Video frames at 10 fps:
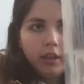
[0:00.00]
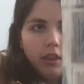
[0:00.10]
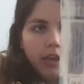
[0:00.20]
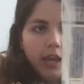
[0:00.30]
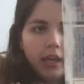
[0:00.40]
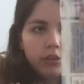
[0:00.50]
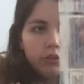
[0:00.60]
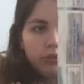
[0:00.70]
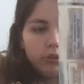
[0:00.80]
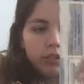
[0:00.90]
the
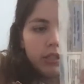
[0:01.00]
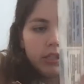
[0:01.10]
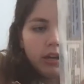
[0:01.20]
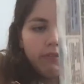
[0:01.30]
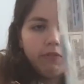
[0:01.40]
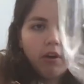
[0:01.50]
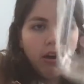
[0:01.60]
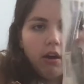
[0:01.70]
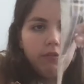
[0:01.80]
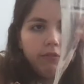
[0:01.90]
extra stuff
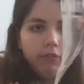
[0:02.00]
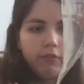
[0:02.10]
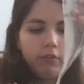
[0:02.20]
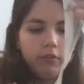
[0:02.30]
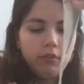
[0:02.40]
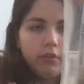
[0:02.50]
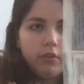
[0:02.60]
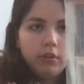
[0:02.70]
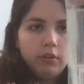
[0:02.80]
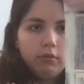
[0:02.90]
off
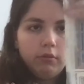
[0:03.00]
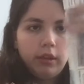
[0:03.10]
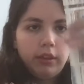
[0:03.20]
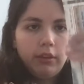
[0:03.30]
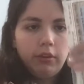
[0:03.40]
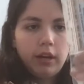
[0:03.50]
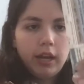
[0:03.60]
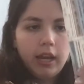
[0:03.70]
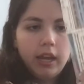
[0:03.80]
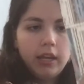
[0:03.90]
with your
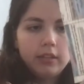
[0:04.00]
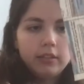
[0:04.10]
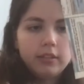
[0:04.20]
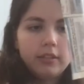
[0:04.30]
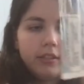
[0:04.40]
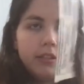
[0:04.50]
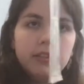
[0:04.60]
hands.